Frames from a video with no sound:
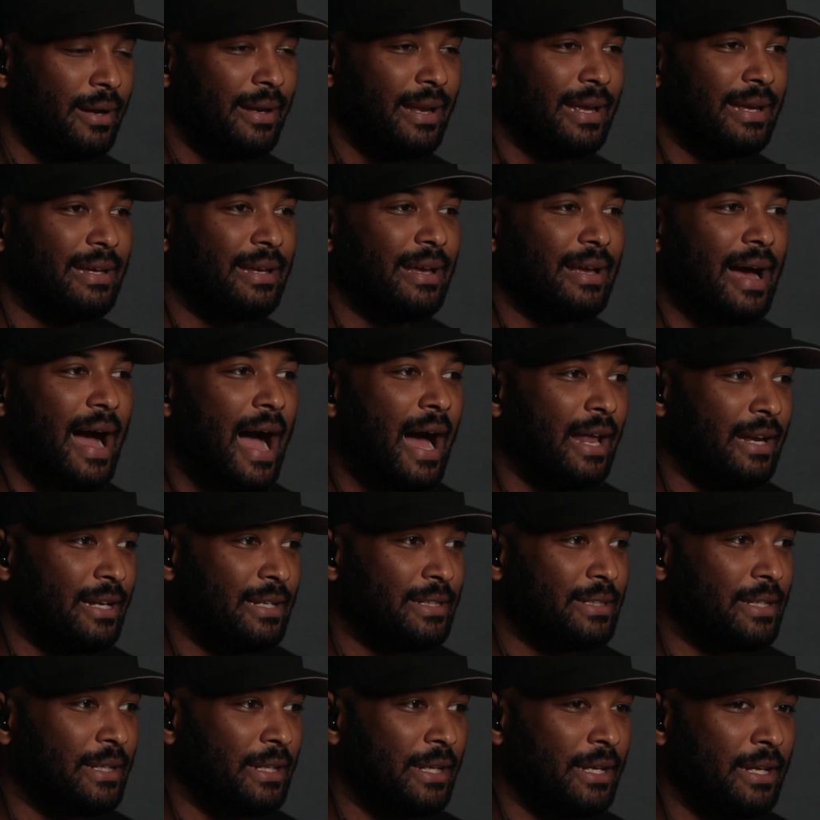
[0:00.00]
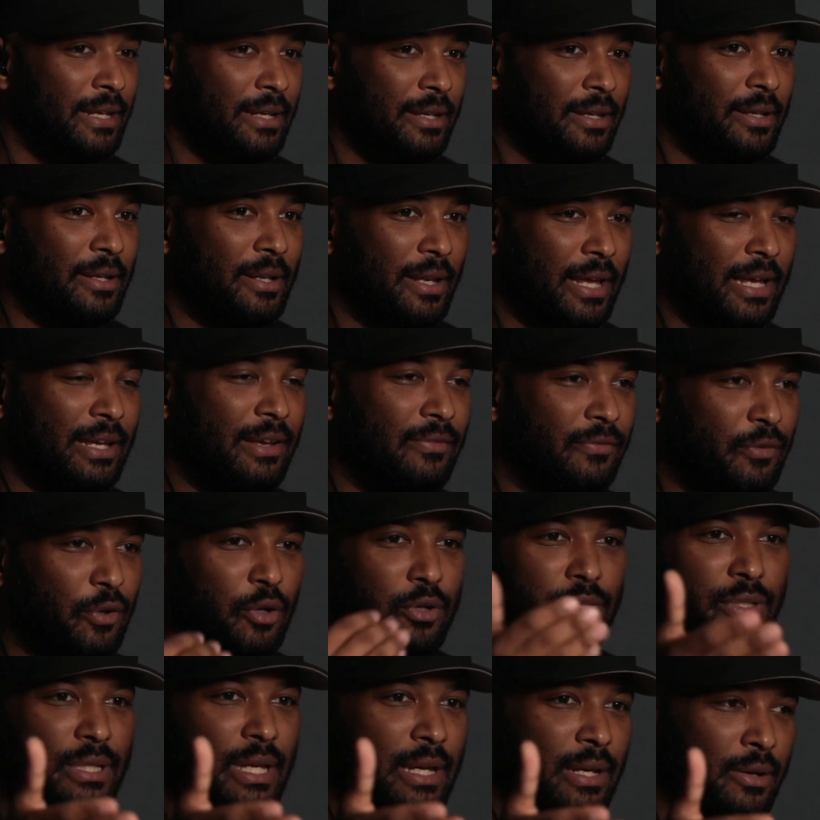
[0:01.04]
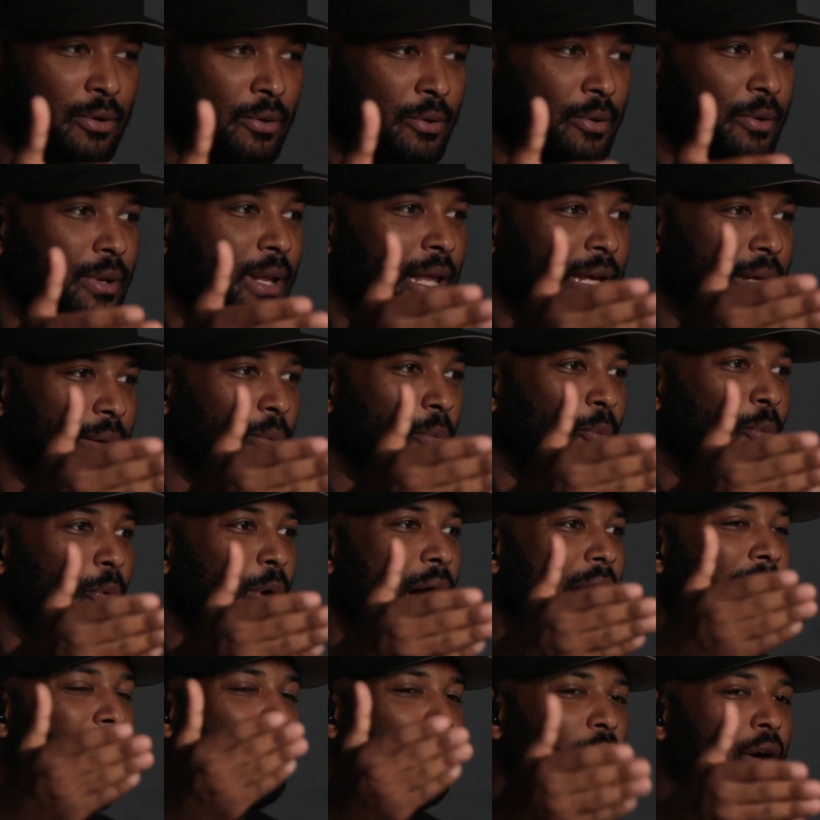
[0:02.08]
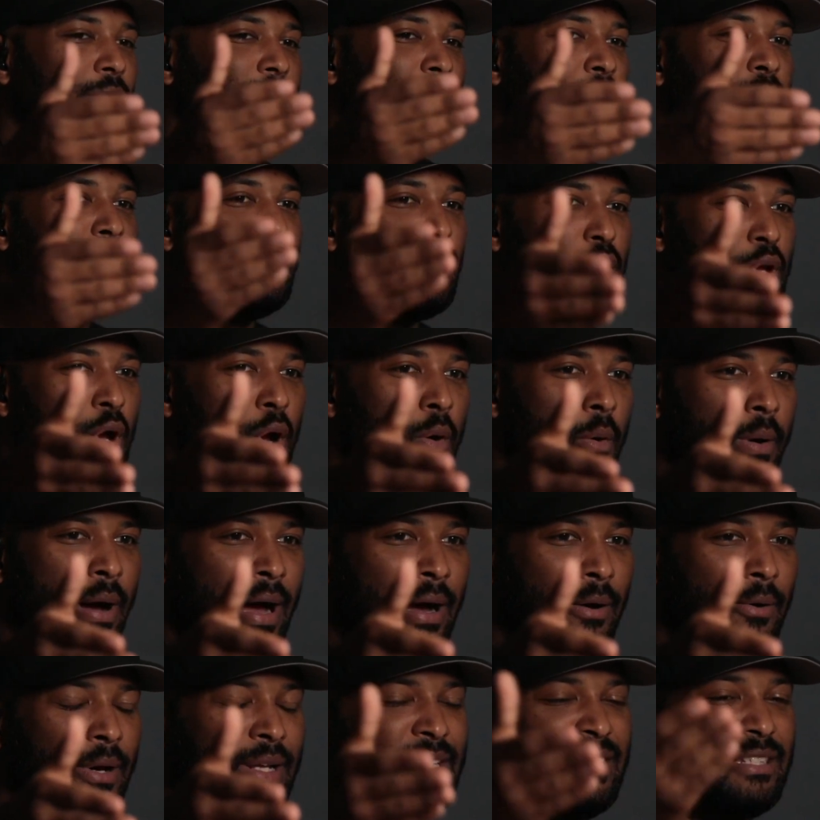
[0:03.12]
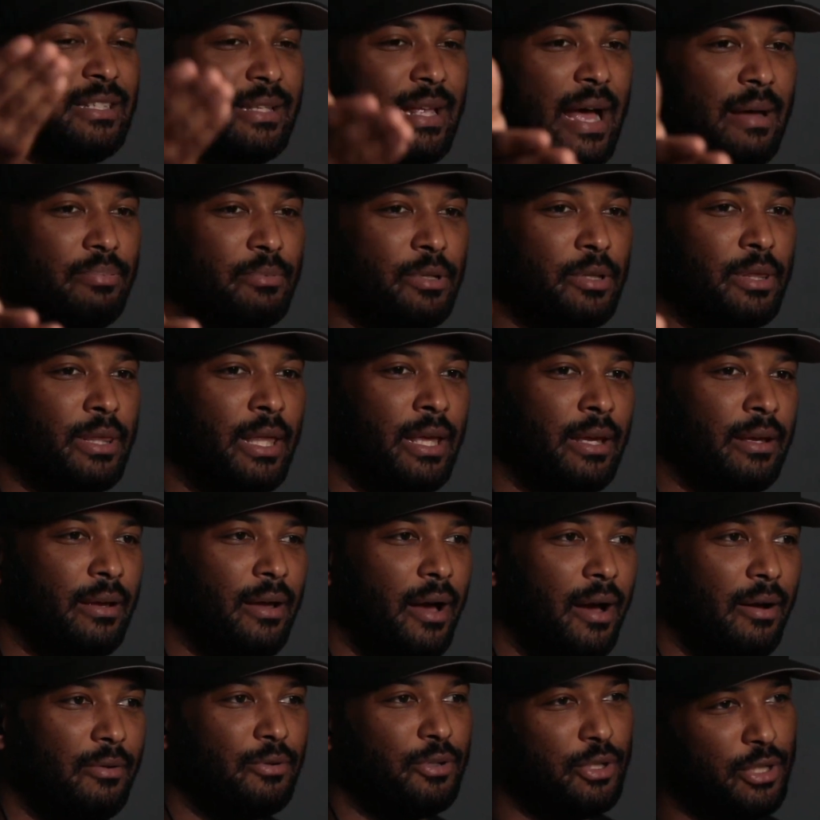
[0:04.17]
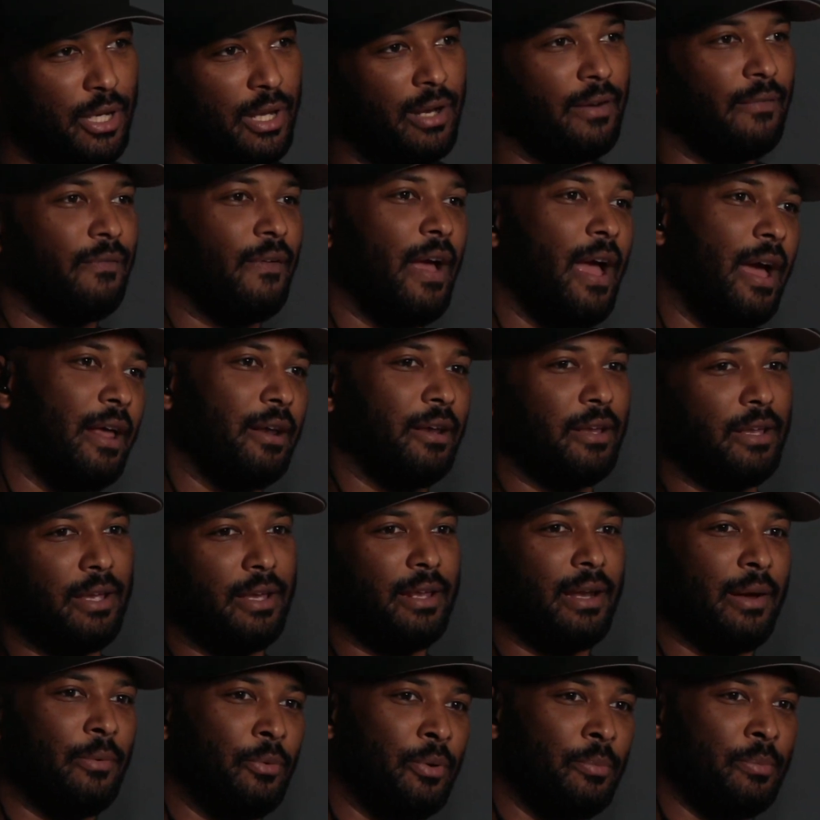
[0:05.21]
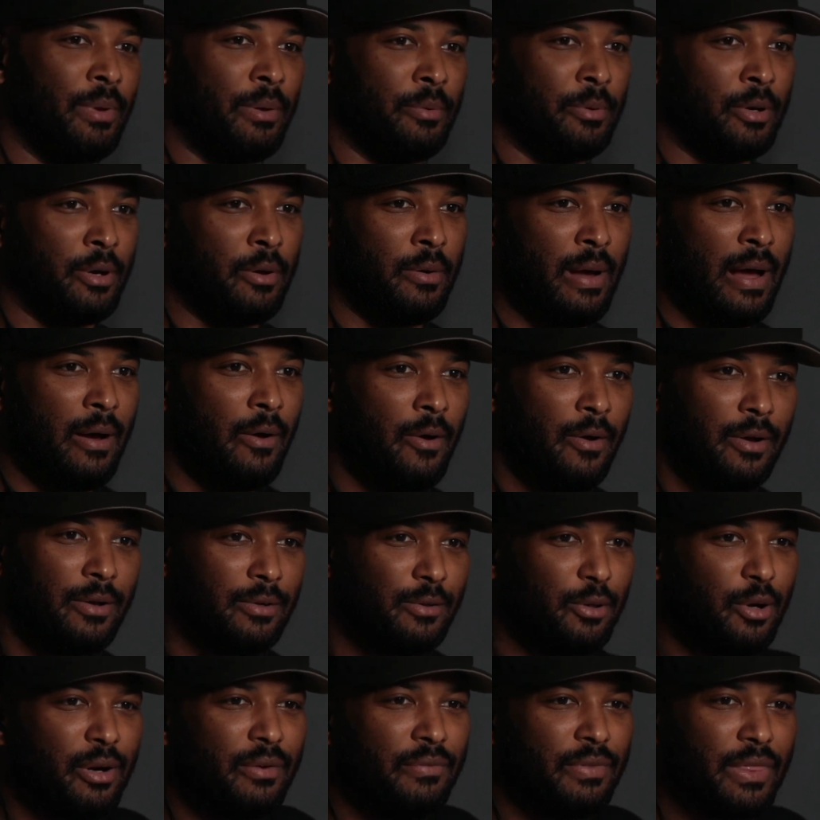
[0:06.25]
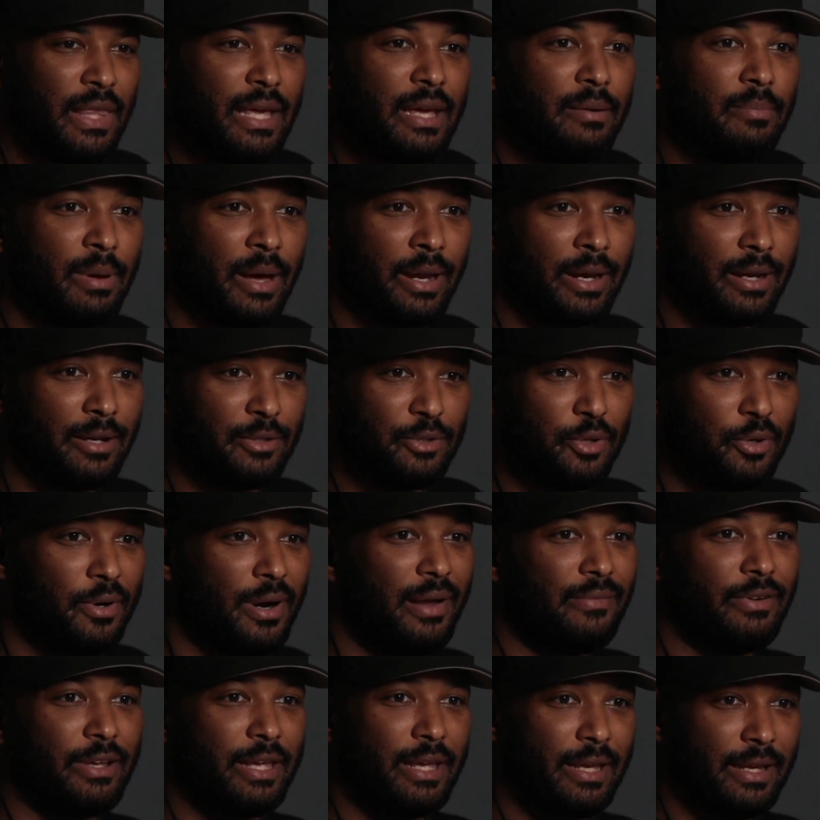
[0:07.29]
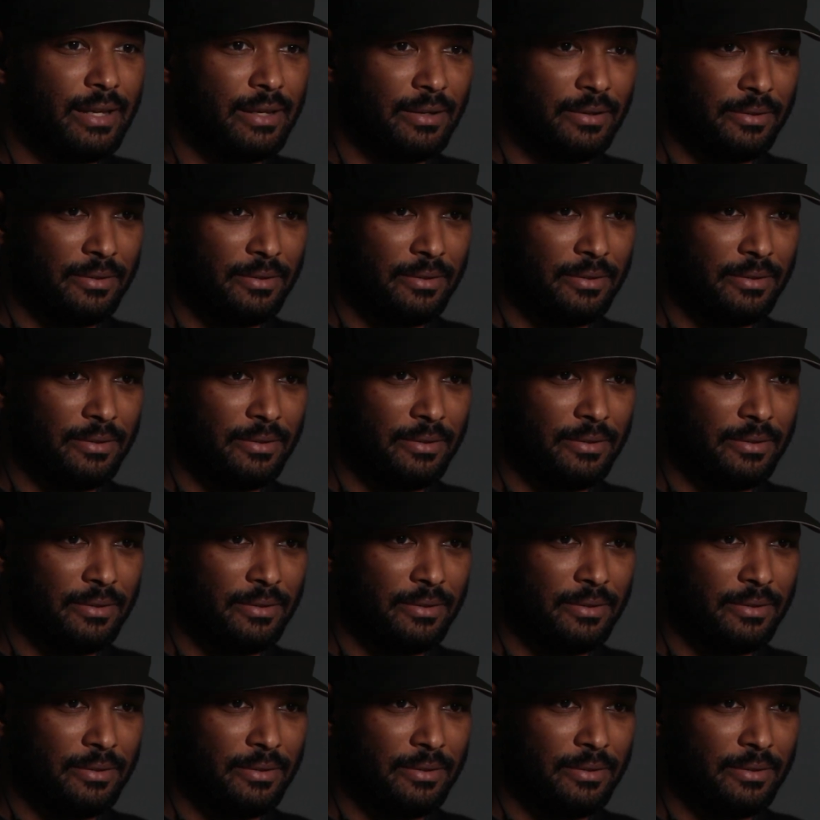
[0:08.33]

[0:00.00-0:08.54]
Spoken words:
Like, honestly, like if you're single, like how often do you go out and stop to think, oh shit, if I had a kid, I wouldn't be able to go out? You don't even think about it because you don't have a kid.